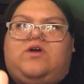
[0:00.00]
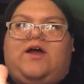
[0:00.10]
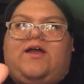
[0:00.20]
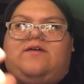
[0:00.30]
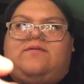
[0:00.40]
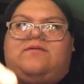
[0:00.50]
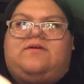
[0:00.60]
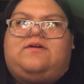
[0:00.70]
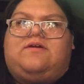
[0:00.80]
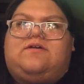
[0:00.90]
I
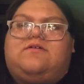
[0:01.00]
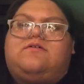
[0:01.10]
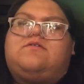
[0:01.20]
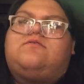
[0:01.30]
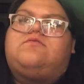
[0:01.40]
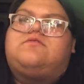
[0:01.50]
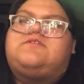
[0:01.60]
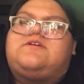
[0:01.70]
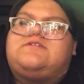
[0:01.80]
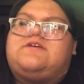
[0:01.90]
what was I
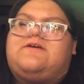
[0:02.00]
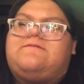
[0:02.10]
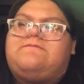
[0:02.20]
gonna say?